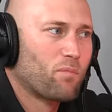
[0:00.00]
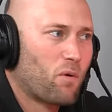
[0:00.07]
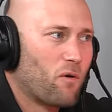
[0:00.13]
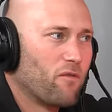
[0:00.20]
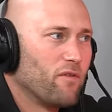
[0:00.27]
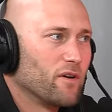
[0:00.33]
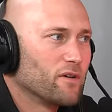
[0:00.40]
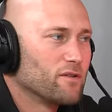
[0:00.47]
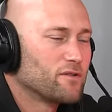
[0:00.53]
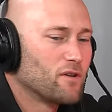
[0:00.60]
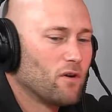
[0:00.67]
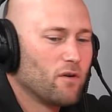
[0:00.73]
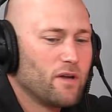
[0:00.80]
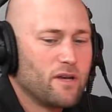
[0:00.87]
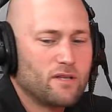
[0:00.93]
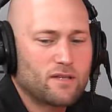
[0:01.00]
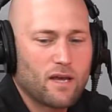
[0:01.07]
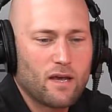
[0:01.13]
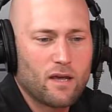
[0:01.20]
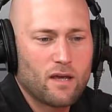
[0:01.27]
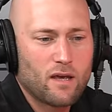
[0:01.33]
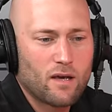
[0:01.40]
Perfect. So it's
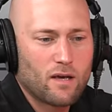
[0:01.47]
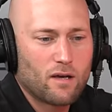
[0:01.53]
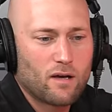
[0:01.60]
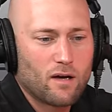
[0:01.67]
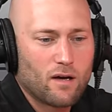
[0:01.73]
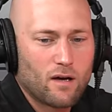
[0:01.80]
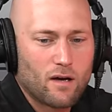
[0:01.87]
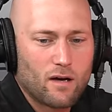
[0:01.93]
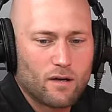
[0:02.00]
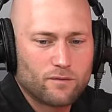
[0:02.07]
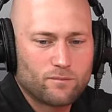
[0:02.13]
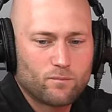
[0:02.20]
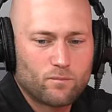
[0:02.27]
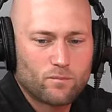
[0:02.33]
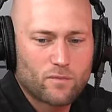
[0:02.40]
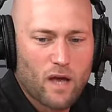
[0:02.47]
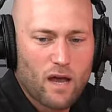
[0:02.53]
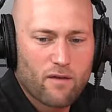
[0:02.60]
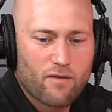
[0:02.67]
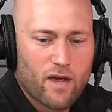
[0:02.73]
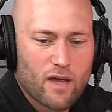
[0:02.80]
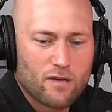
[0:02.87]
a, uh, a
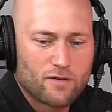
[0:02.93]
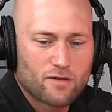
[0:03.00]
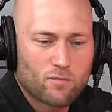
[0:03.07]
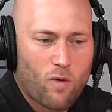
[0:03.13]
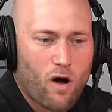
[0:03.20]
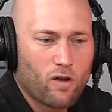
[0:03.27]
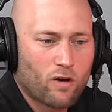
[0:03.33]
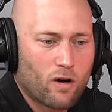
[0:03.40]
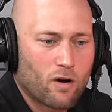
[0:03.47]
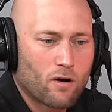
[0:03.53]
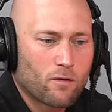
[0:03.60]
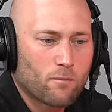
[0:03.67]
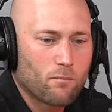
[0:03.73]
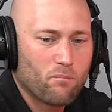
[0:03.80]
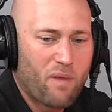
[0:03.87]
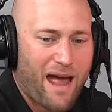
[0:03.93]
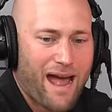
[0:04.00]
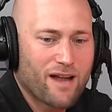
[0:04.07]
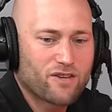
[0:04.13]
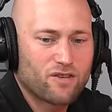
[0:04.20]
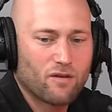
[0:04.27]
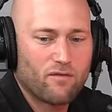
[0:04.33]
kind of a smaller
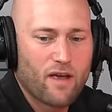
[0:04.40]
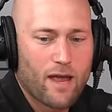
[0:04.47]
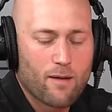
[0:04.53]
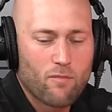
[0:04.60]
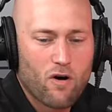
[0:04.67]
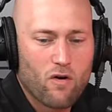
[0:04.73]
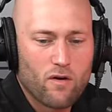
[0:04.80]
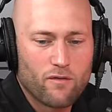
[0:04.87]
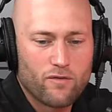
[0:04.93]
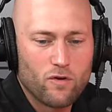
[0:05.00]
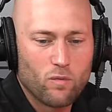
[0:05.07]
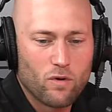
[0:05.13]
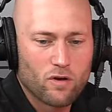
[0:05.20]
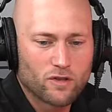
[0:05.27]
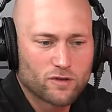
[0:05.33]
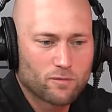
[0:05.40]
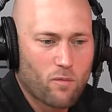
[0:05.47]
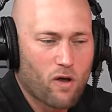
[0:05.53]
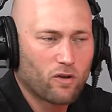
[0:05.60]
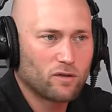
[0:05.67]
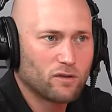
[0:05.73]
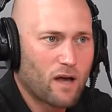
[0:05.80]
batch of ammo, if you will,
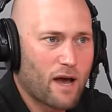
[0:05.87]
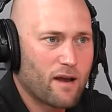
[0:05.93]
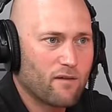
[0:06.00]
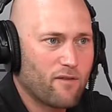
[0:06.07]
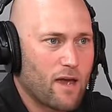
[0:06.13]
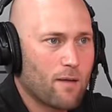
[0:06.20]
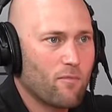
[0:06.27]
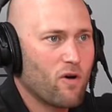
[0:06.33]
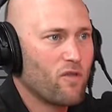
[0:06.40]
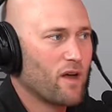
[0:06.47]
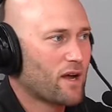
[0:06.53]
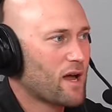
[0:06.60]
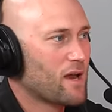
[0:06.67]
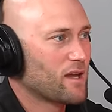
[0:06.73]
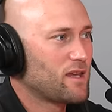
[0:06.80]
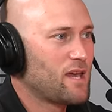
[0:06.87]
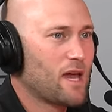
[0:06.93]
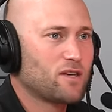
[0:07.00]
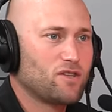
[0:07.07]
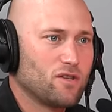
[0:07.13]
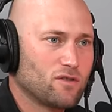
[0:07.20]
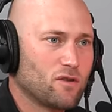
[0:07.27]
smaller line of ammo that kind of
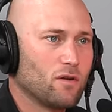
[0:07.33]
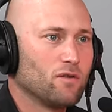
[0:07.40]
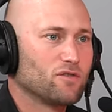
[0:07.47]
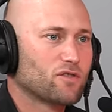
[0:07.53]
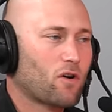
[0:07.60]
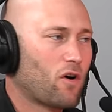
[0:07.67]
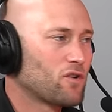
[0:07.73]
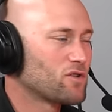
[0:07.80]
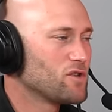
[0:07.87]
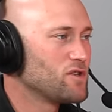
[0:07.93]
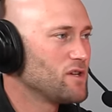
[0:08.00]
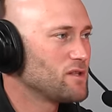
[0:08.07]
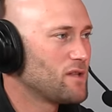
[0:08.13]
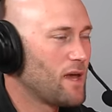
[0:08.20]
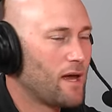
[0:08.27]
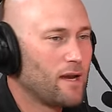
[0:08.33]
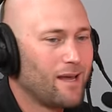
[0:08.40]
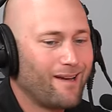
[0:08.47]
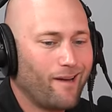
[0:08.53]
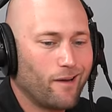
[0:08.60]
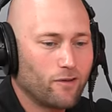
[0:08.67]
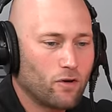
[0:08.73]
catches those cartridges that
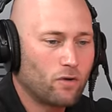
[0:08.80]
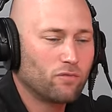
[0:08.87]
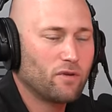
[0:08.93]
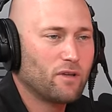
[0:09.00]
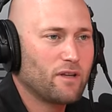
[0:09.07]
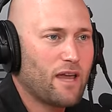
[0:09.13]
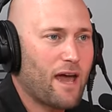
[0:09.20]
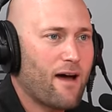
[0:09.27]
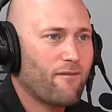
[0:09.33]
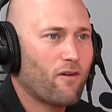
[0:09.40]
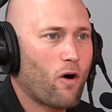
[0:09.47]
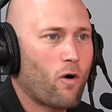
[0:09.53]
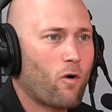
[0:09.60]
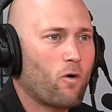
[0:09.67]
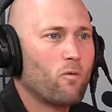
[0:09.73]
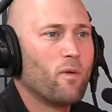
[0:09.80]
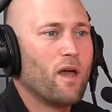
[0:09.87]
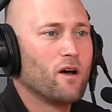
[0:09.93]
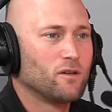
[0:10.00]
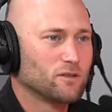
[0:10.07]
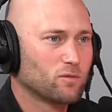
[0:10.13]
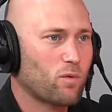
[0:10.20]
don't really have a home
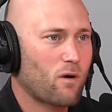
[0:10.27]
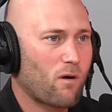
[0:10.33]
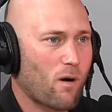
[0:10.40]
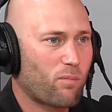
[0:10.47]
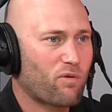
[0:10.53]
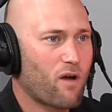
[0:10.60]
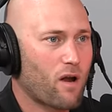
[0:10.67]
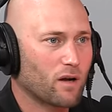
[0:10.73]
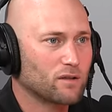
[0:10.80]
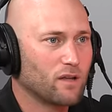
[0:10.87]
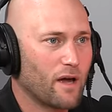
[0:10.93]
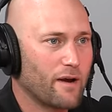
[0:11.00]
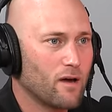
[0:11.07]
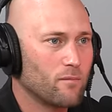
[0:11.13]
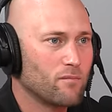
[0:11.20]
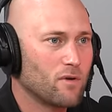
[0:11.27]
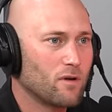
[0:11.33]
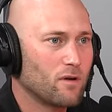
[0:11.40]
elsewhere in our product lineup.